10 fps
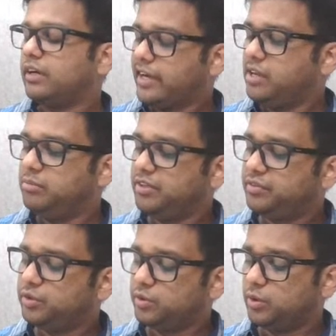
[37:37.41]
tell me if
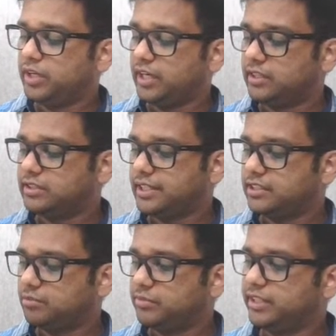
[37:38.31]
you don't understand
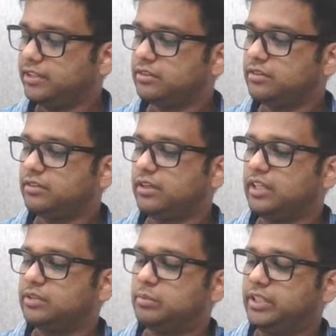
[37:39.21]
something. I'll
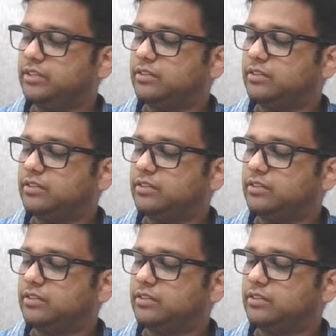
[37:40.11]
explain.